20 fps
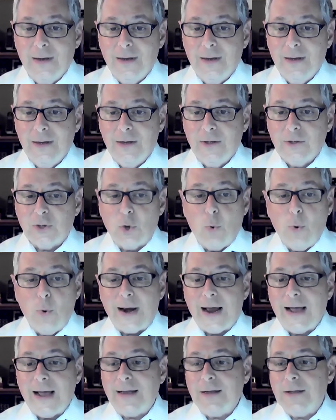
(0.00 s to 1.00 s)
So when
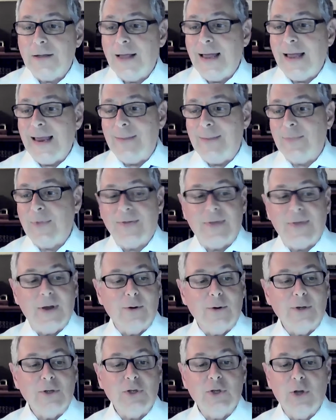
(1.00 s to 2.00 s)
I claim that
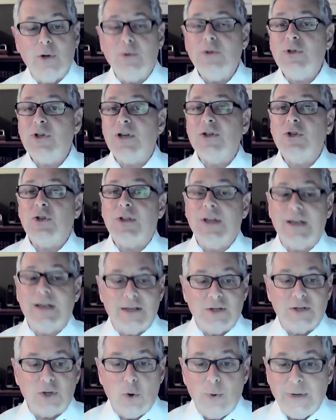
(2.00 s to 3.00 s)
there is no such thing
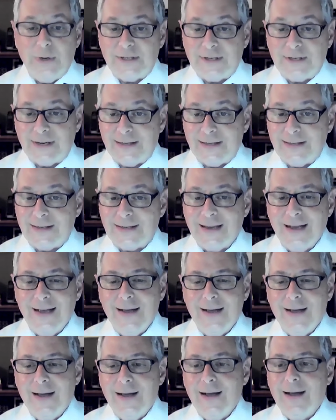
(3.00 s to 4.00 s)
as coincidence,
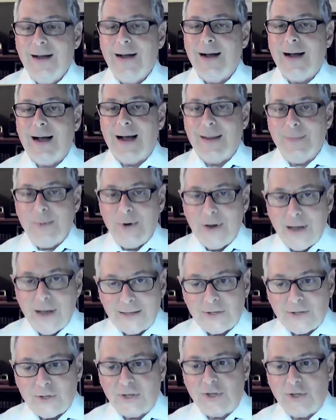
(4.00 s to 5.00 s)
I'm
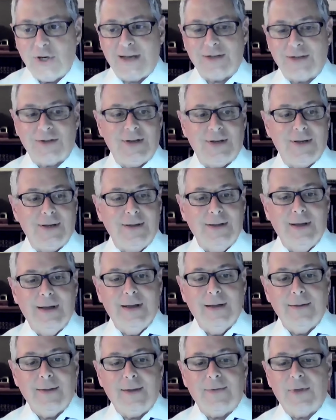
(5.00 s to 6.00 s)
not suggesting
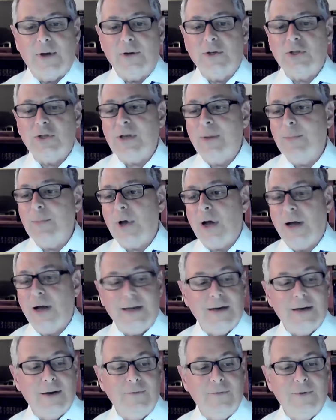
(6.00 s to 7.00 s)
that there's some
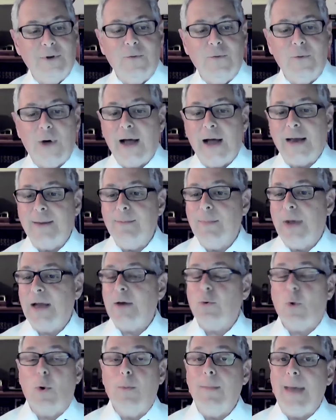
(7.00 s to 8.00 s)
kind of divine
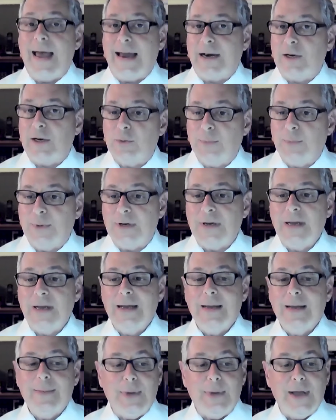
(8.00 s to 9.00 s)
micromanagement
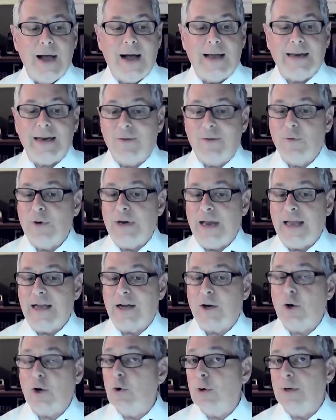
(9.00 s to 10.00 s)
behind everyday
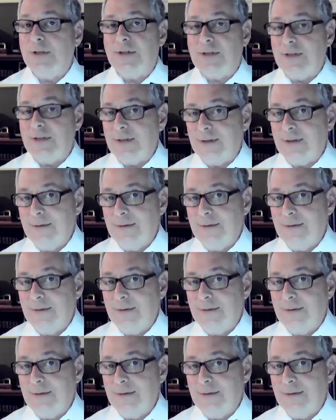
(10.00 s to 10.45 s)
occurrences.